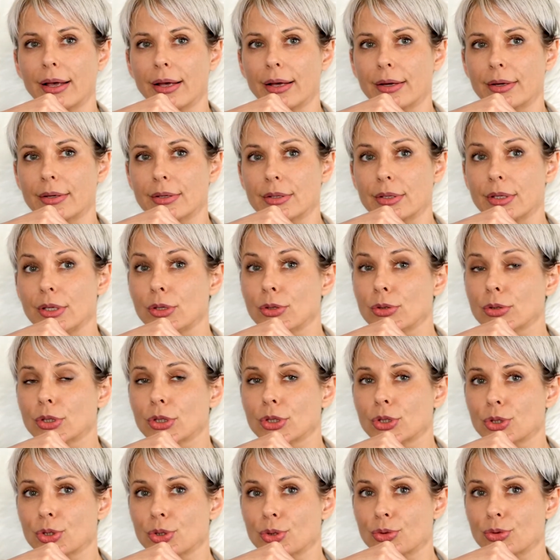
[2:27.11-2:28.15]
In
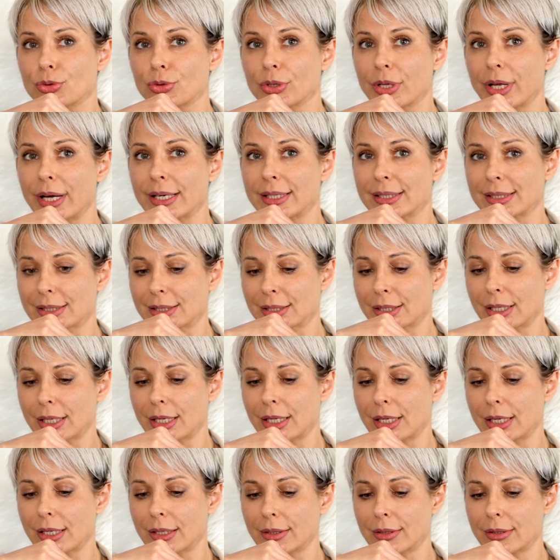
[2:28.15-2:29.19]
order to relax
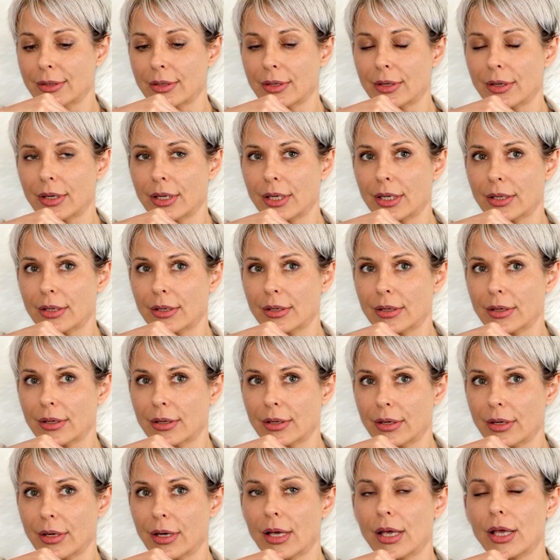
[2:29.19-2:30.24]
skin,
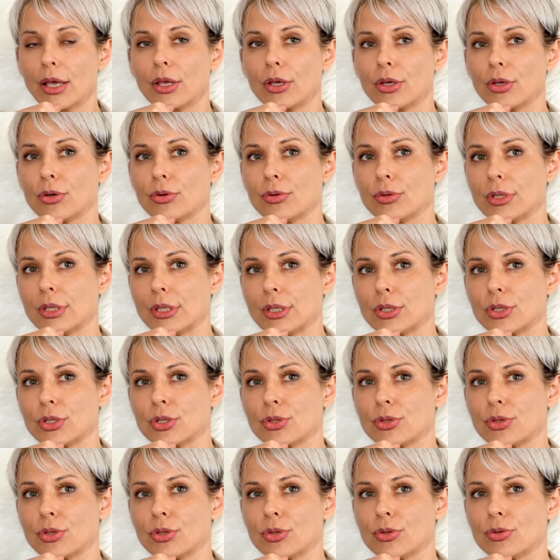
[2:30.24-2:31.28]
you
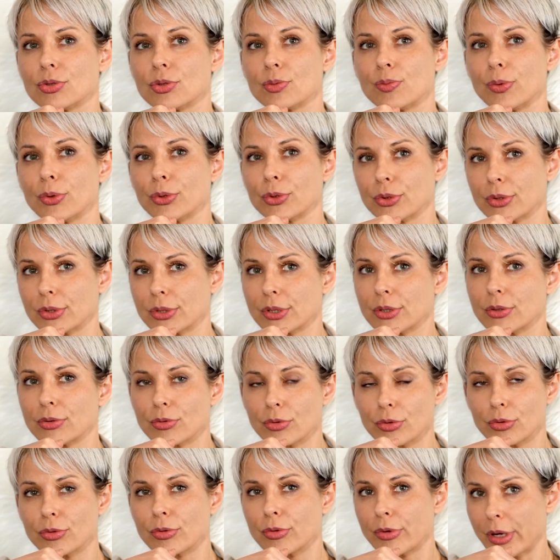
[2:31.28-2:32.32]
need to use Botox
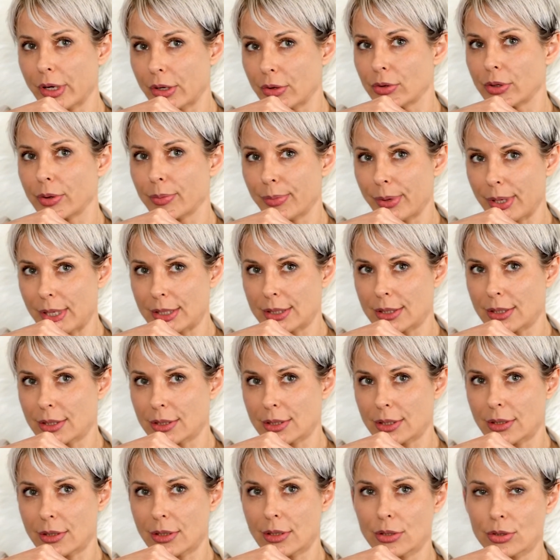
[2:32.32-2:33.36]
on a regular
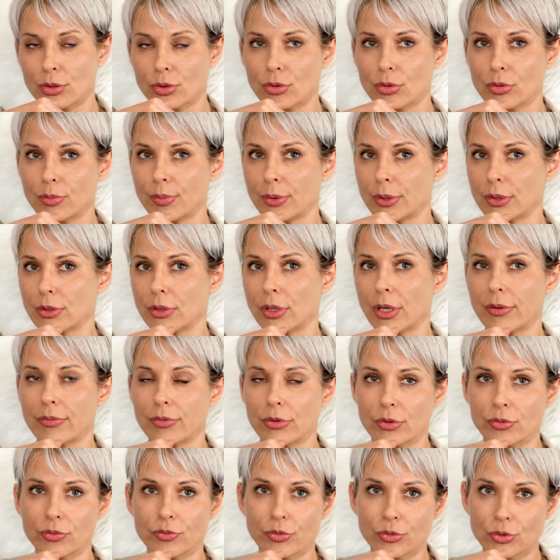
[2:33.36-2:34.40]
basis, and it could be
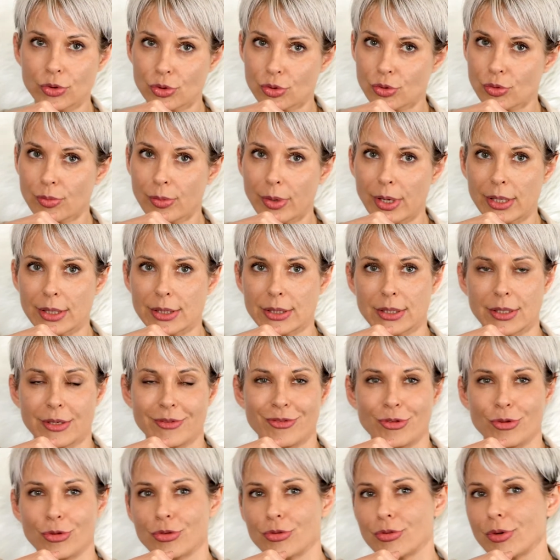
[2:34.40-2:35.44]
every 2 months,
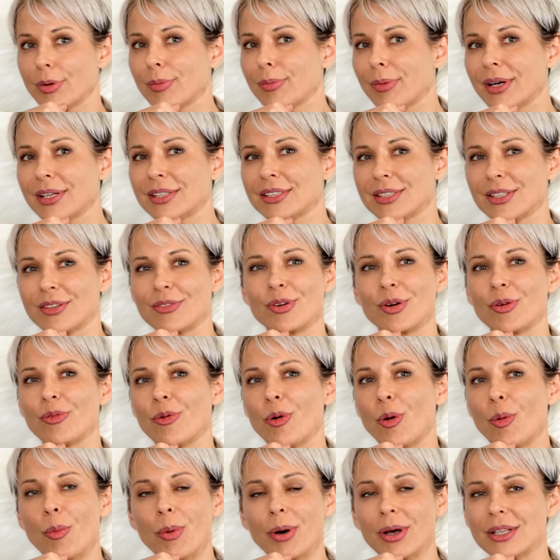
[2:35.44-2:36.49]
every 3 months, every
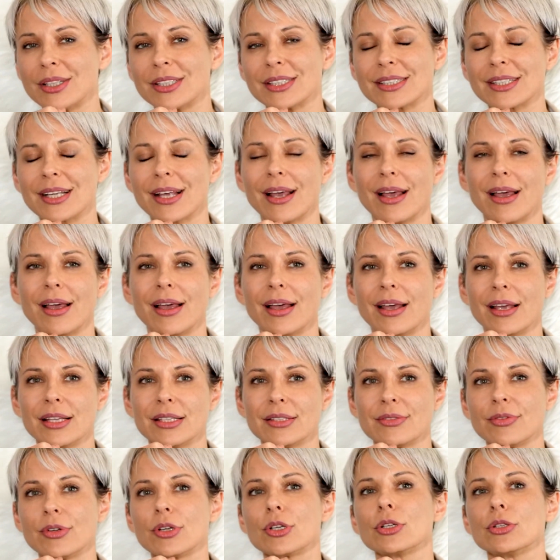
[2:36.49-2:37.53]
4 months.
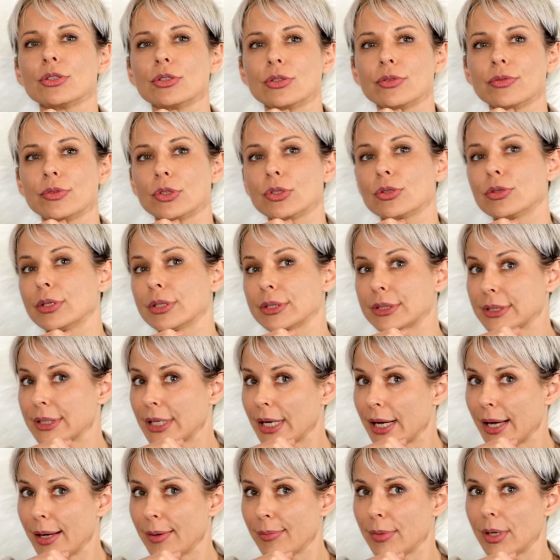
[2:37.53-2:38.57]
It's very individual
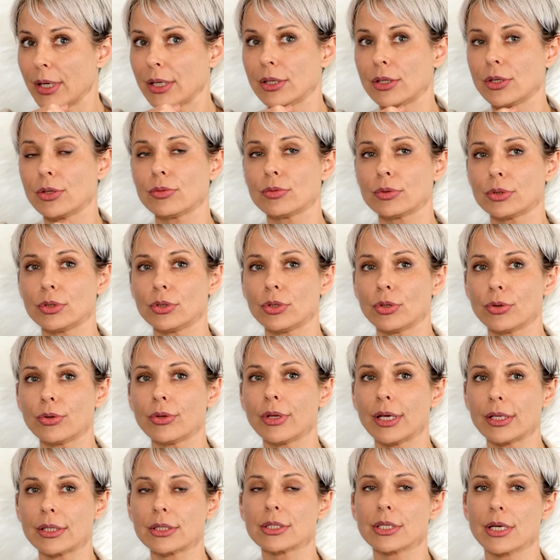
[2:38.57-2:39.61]
time, and you would
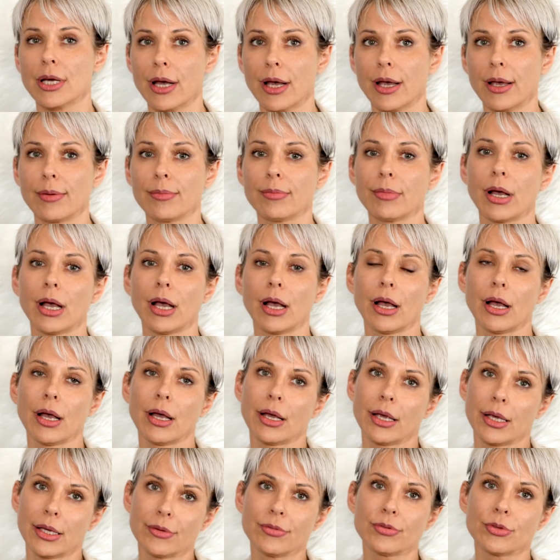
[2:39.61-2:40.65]
know that time
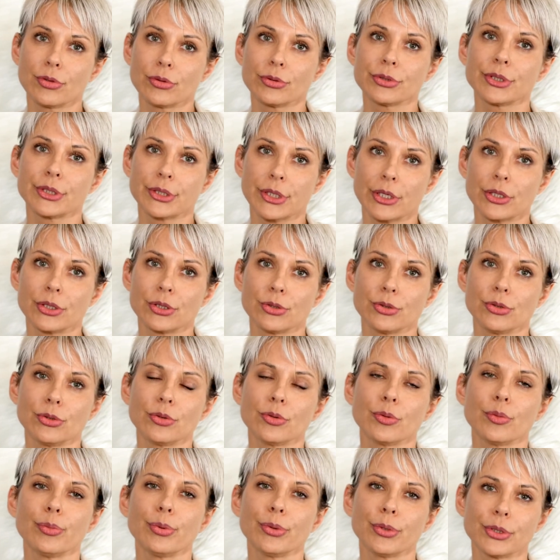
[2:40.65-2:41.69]
if you'll start
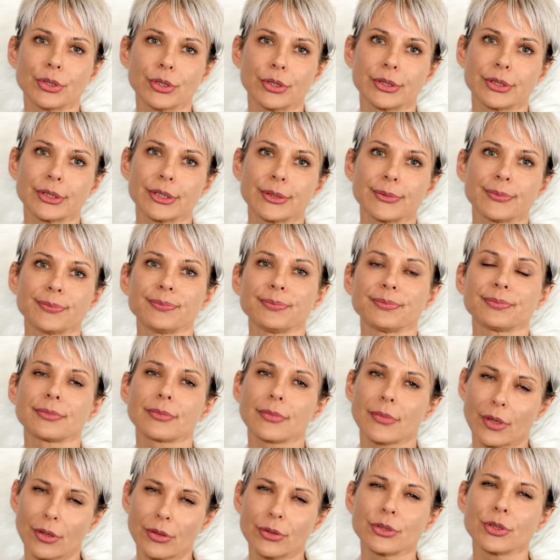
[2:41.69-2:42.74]
doing Botox.
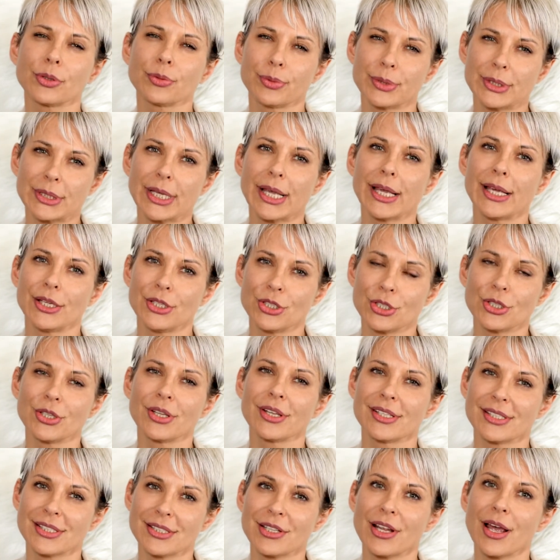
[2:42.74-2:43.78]
Also with
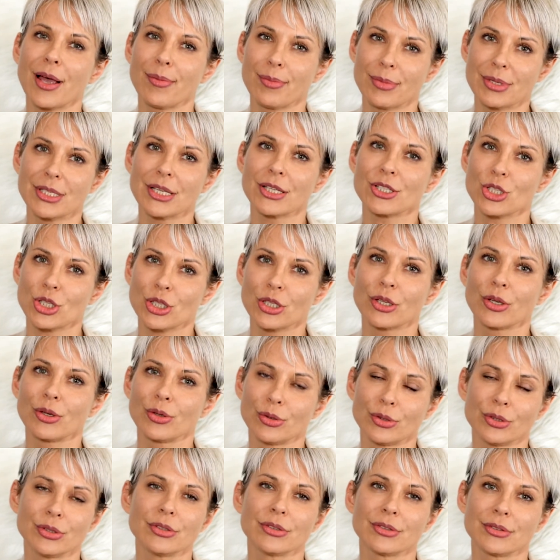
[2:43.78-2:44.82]
aging, this time is actually
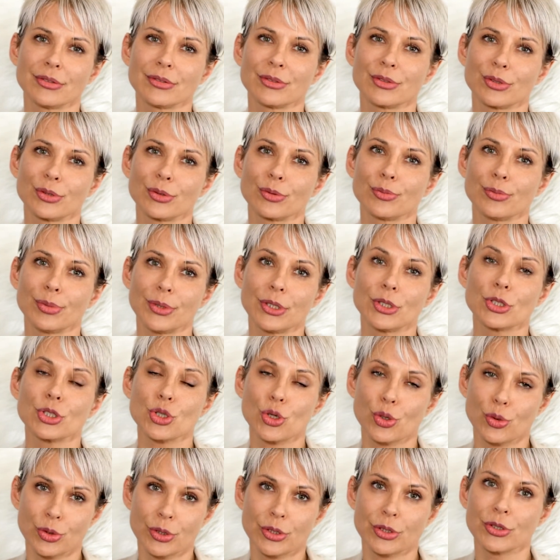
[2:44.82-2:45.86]
going to be
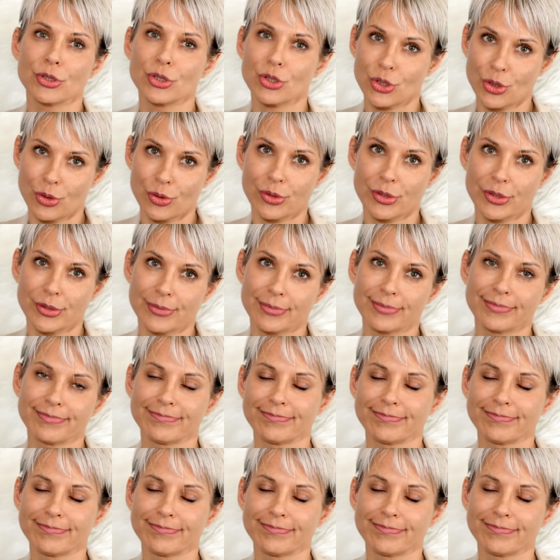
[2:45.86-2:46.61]
shorter and shorter.